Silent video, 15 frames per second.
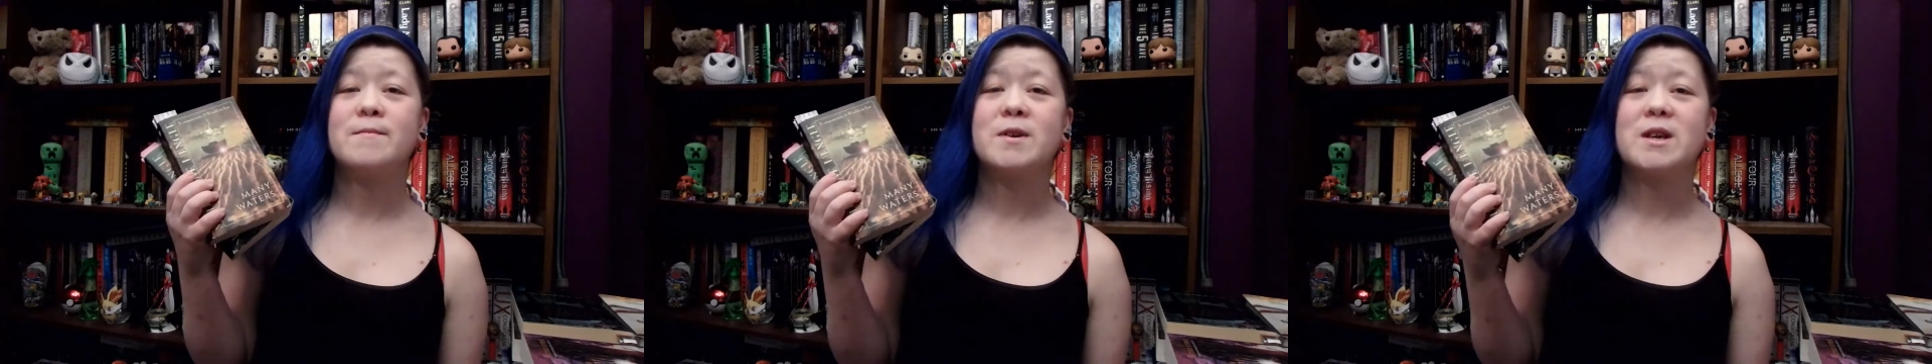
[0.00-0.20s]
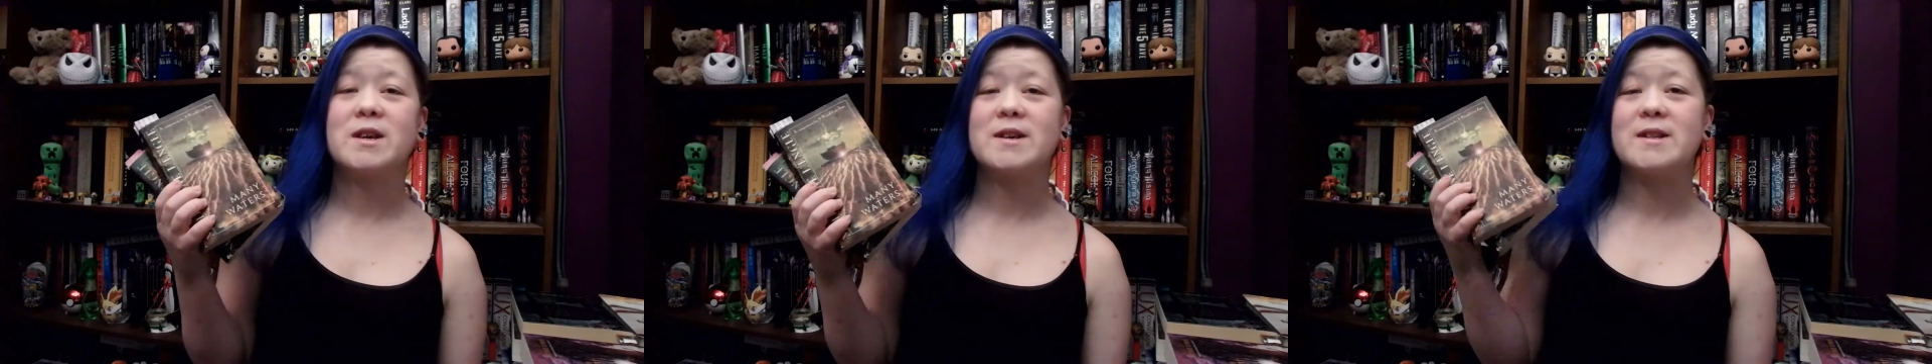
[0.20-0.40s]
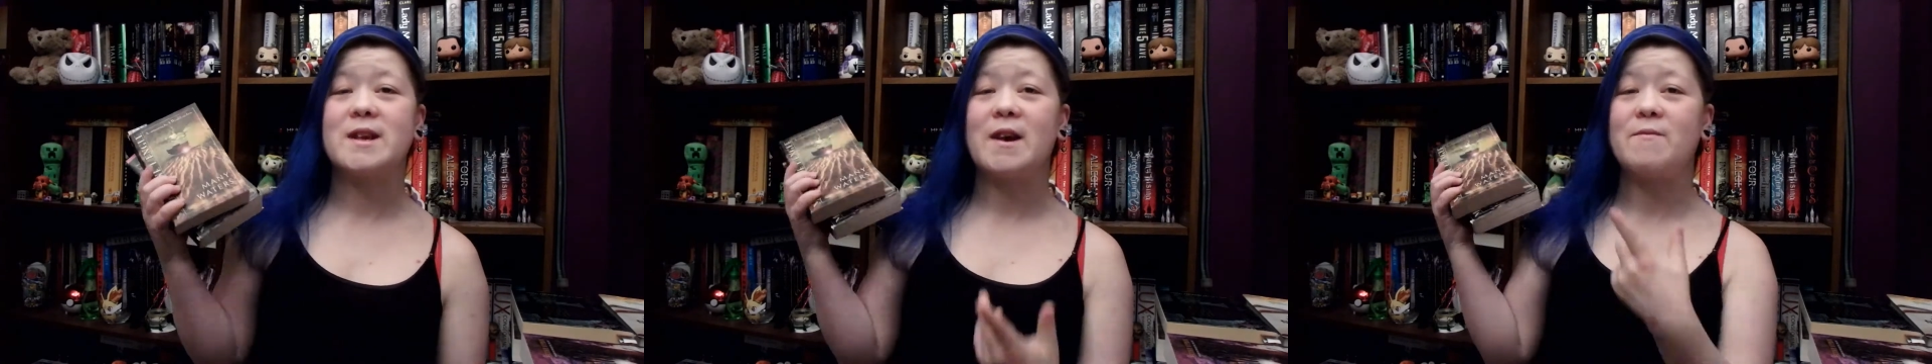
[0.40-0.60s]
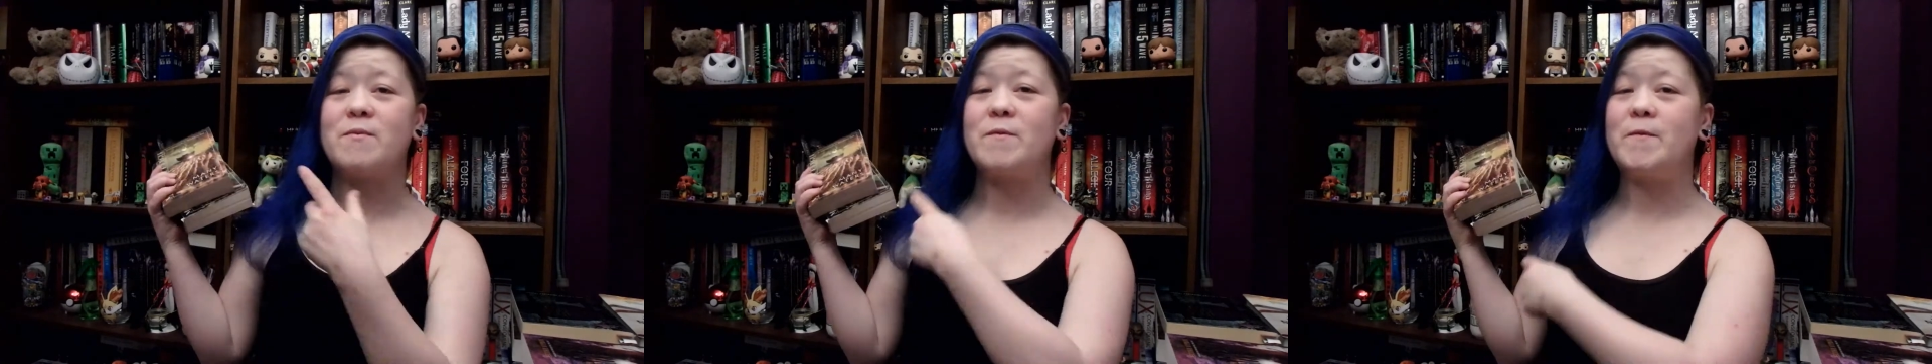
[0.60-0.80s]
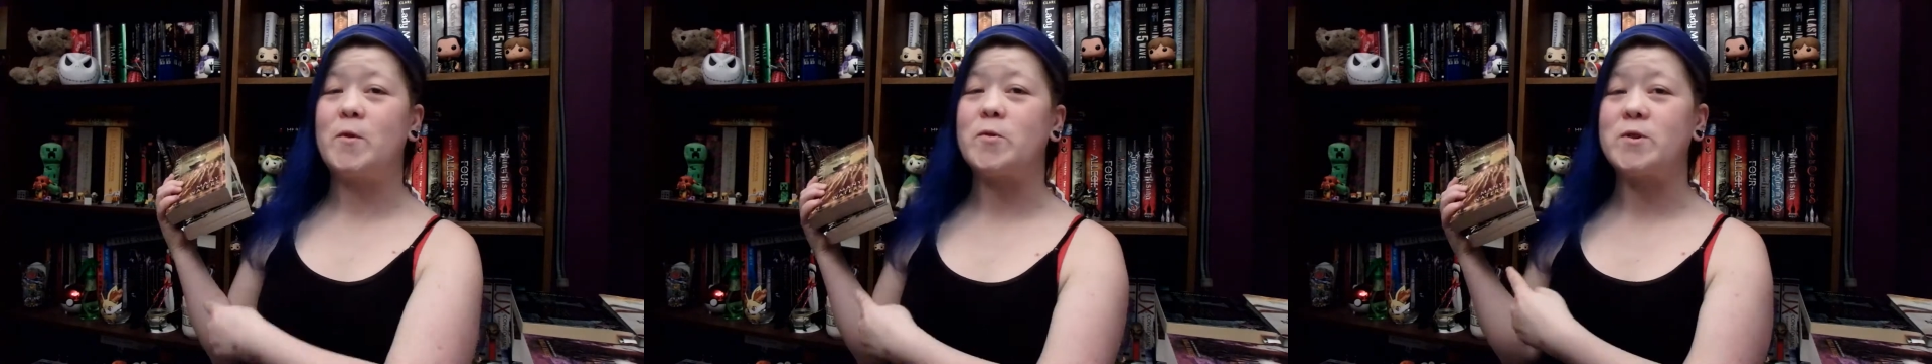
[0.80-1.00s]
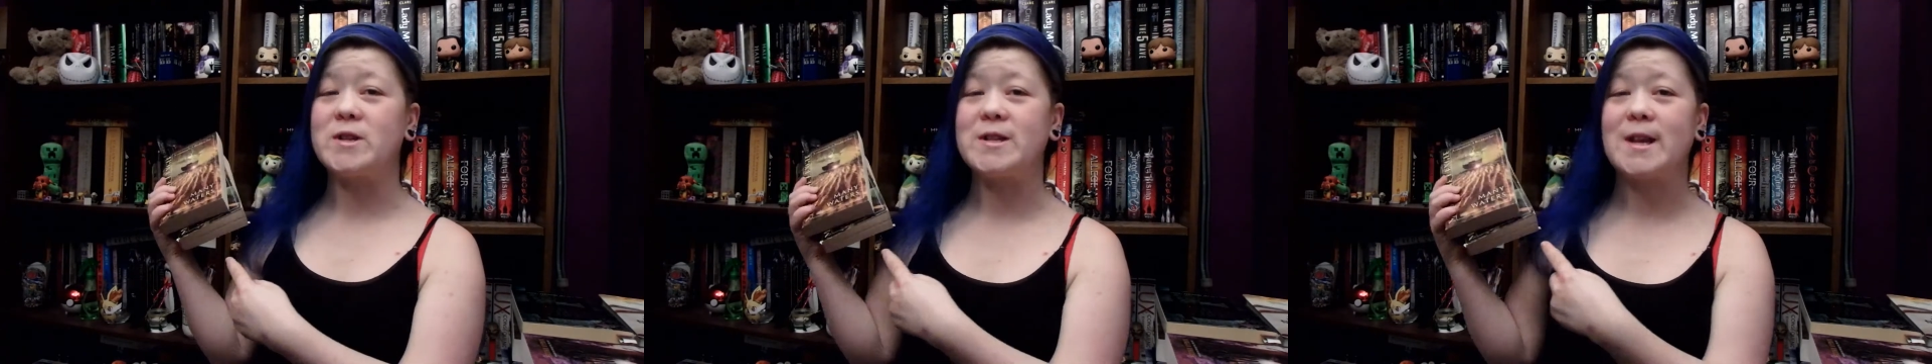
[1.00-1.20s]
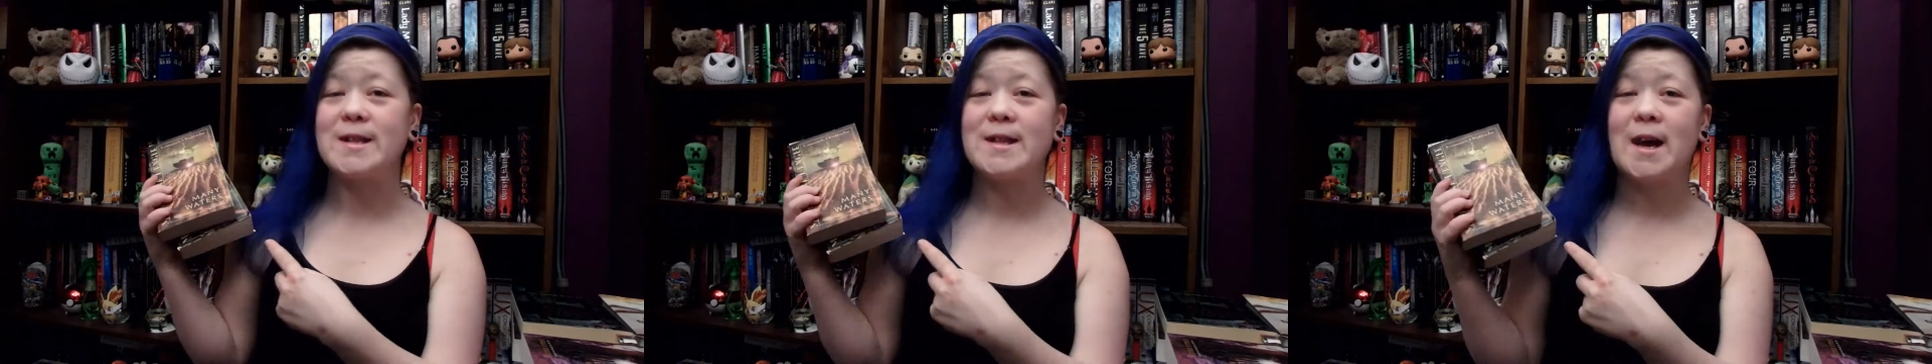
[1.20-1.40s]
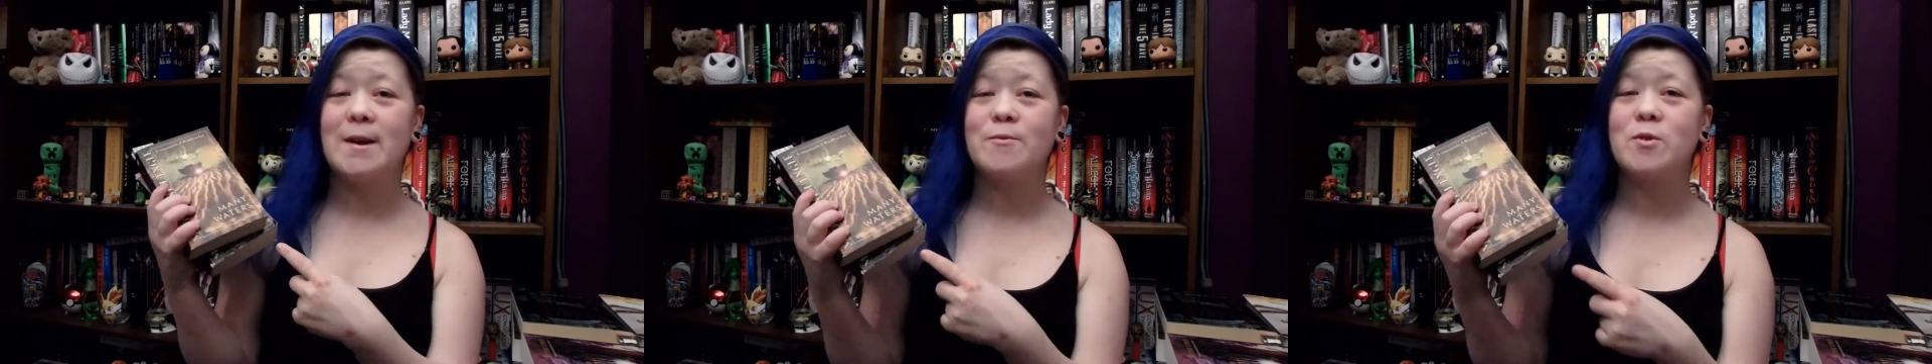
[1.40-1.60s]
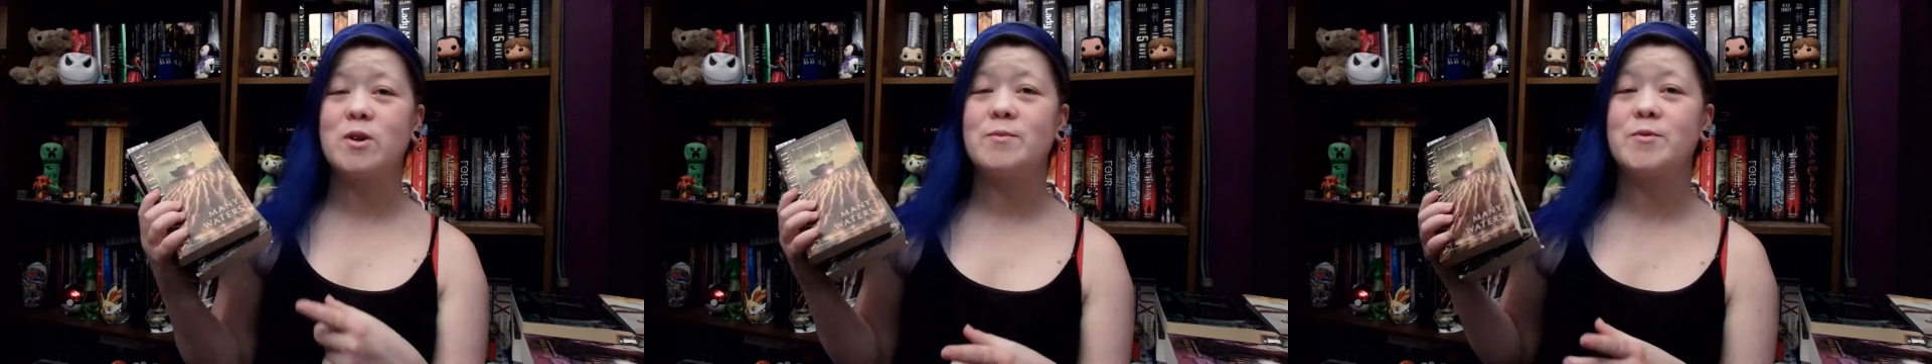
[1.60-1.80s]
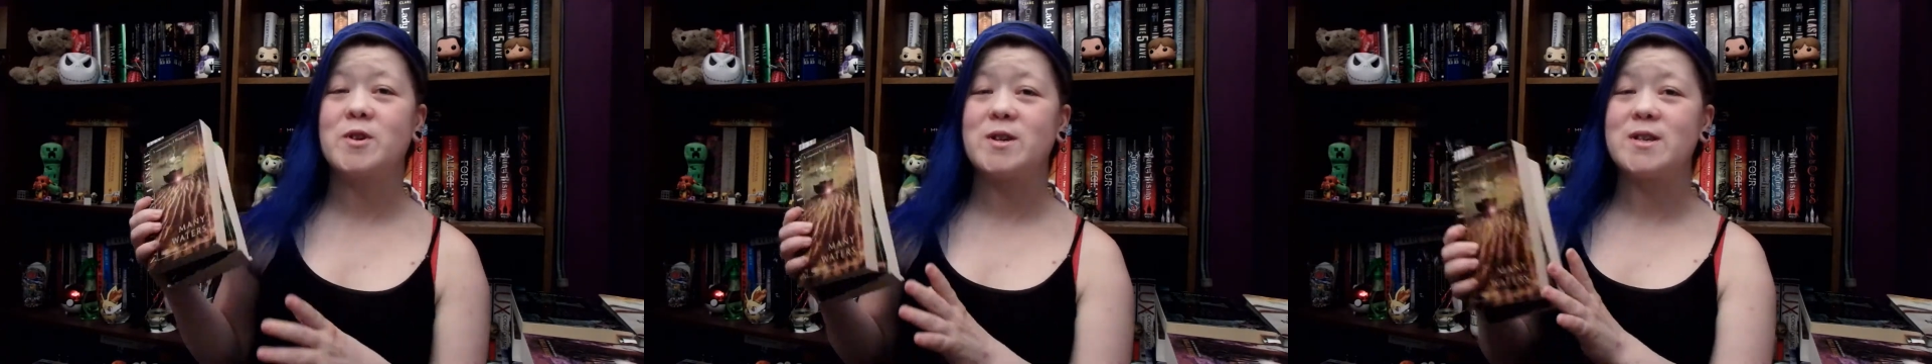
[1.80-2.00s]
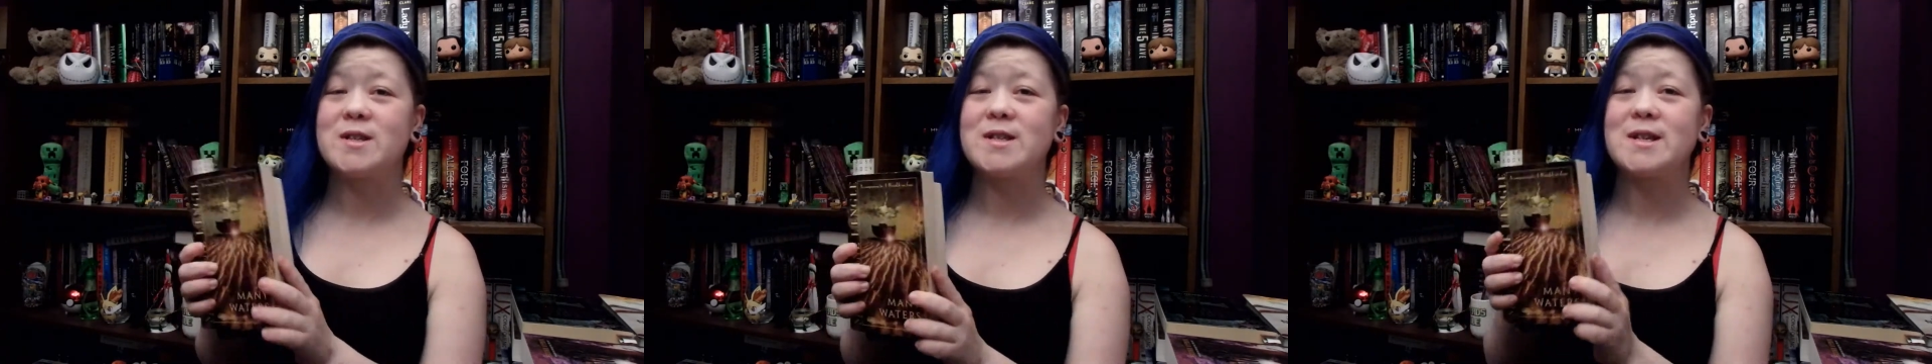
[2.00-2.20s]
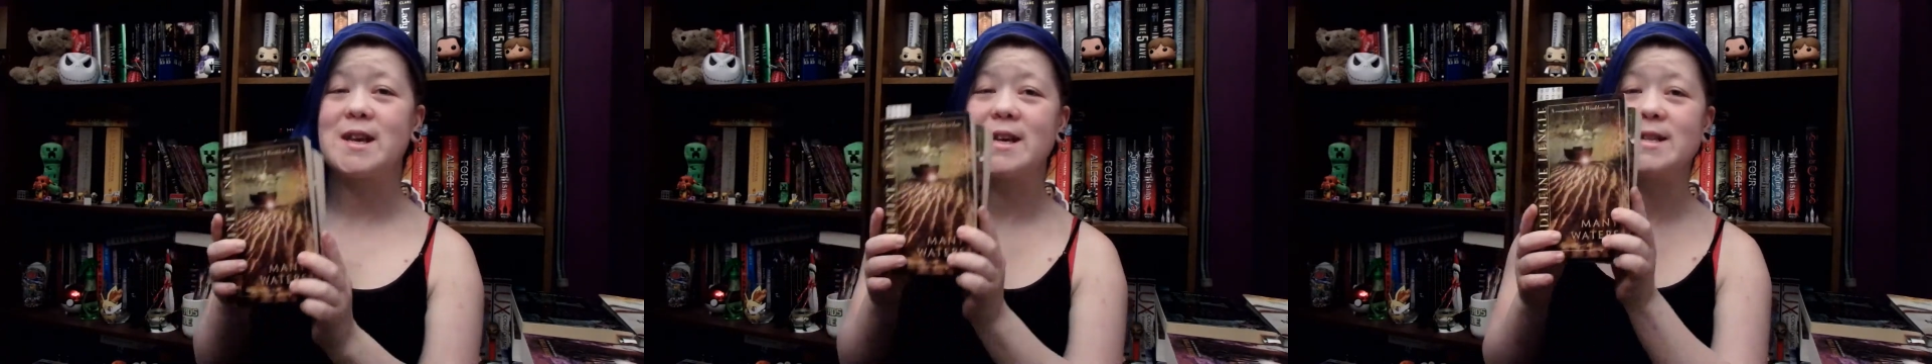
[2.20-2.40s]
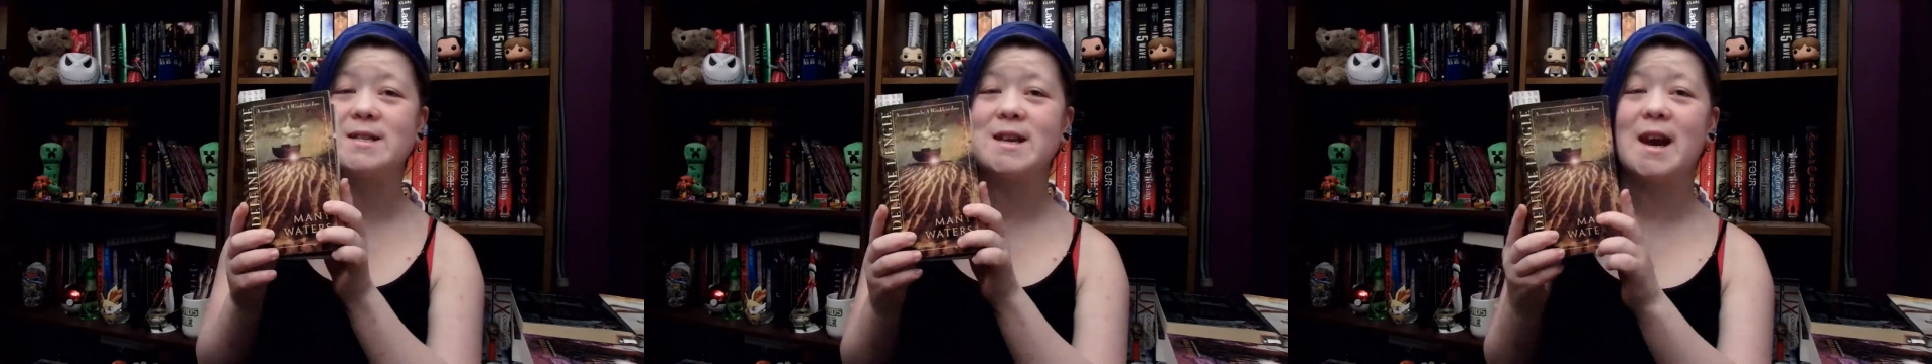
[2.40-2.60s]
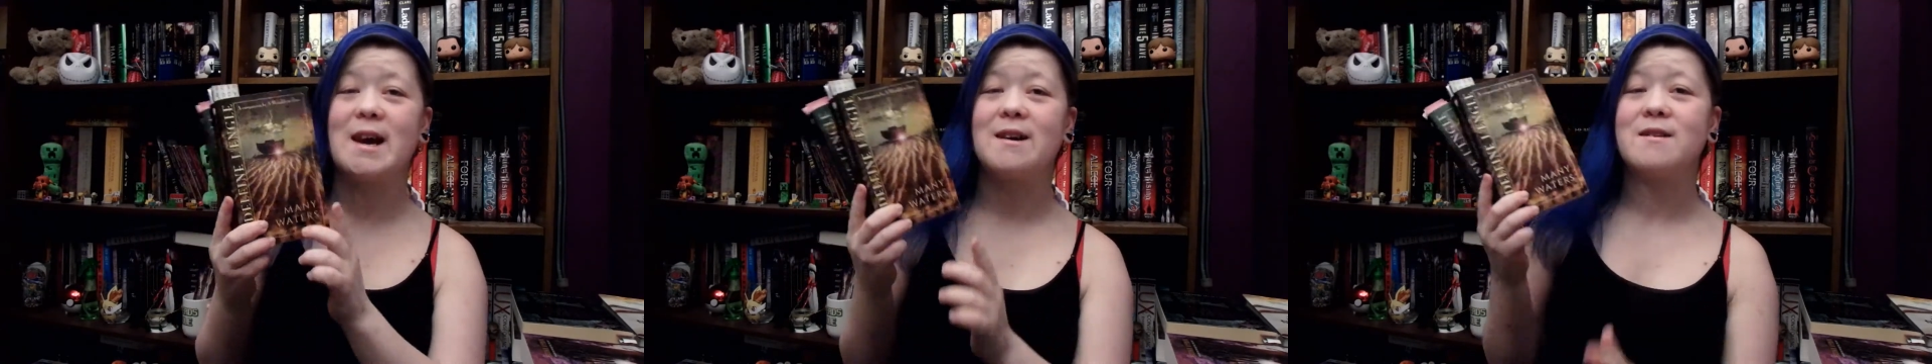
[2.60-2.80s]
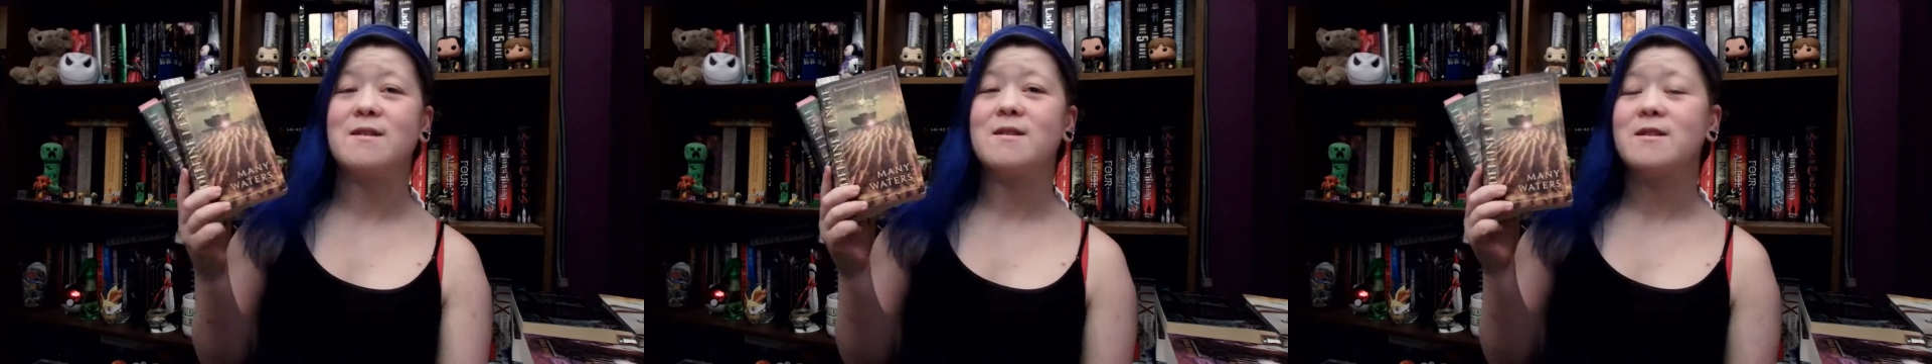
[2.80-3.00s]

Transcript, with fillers: because I've been focused on library books, and yeah.